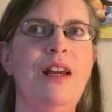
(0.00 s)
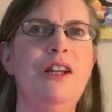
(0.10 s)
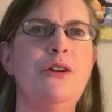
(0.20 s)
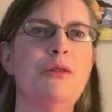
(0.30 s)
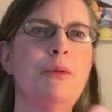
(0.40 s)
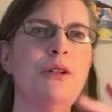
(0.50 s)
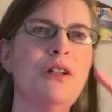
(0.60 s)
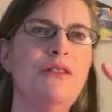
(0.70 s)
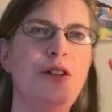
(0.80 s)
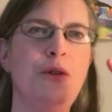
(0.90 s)

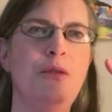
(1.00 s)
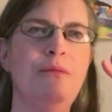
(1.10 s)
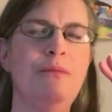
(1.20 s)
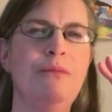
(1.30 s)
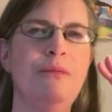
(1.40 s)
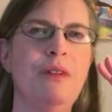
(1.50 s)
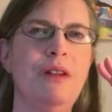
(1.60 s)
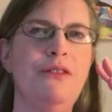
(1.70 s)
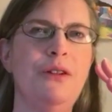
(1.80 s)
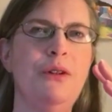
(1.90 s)
especially
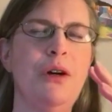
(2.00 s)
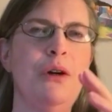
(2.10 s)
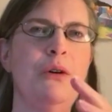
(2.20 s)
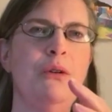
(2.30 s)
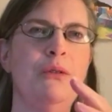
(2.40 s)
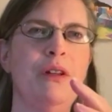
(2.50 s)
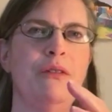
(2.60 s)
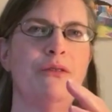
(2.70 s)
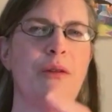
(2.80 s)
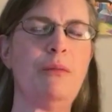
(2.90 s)
if you know
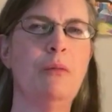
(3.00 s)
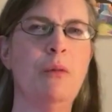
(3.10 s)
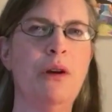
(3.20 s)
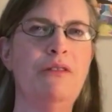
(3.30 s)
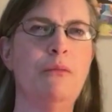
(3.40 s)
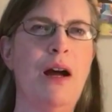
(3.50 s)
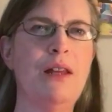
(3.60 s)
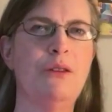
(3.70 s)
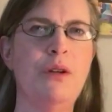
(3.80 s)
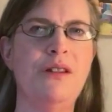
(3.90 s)
Fred MacMurray from My
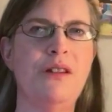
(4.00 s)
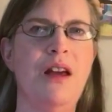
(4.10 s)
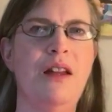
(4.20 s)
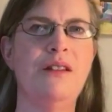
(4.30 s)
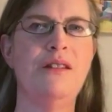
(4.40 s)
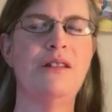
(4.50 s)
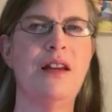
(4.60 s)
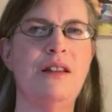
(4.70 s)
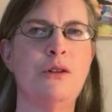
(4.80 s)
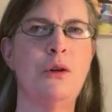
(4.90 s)
Three Sons
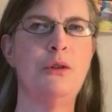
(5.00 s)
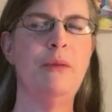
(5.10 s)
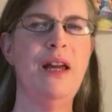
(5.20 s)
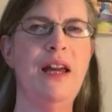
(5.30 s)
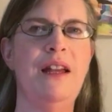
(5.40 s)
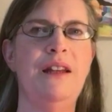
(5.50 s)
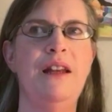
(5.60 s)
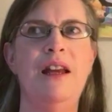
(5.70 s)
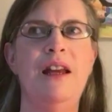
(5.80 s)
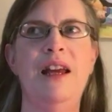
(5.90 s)
as an older man,
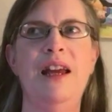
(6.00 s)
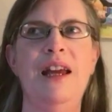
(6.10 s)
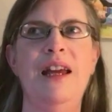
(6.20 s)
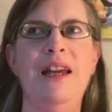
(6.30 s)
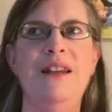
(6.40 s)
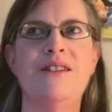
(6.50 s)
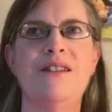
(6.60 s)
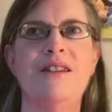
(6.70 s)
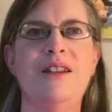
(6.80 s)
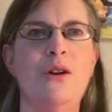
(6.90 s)
it's
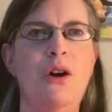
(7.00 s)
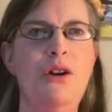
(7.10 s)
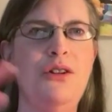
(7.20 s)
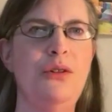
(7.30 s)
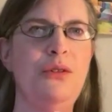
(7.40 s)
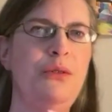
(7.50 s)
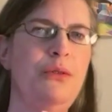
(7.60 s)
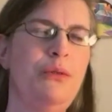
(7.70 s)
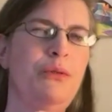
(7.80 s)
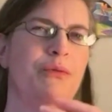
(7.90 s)
hard
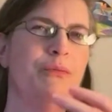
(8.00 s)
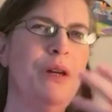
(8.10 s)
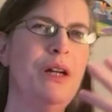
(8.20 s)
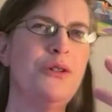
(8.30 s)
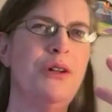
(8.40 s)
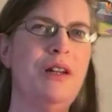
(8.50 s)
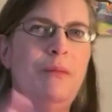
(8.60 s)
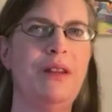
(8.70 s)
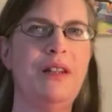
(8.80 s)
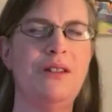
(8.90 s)
to picture him
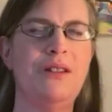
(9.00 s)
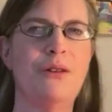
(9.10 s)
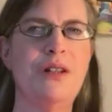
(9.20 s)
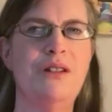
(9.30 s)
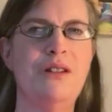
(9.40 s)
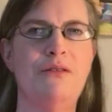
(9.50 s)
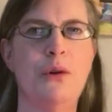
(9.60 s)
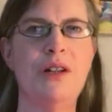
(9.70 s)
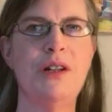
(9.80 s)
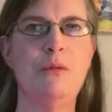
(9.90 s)
in these 30s and
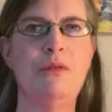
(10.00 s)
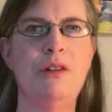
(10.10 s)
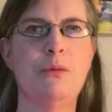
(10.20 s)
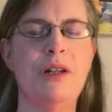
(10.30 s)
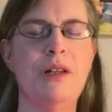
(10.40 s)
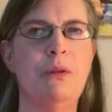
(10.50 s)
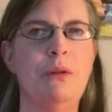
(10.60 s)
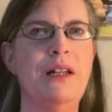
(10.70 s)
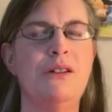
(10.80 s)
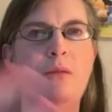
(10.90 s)
40s movies where he
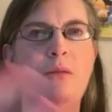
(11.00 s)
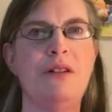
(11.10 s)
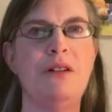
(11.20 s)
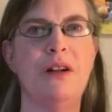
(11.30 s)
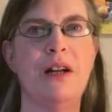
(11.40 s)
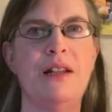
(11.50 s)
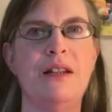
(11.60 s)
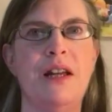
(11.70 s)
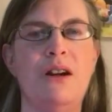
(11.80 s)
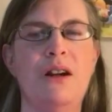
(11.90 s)
played so many different kinds of
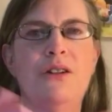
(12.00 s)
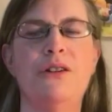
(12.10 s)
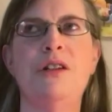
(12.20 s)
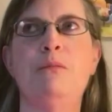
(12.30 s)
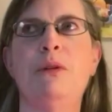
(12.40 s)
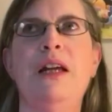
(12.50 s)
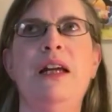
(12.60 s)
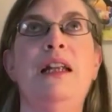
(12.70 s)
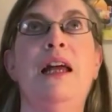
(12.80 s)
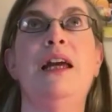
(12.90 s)
characters. He
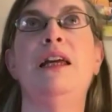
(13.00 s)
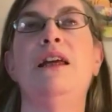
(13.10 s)
played like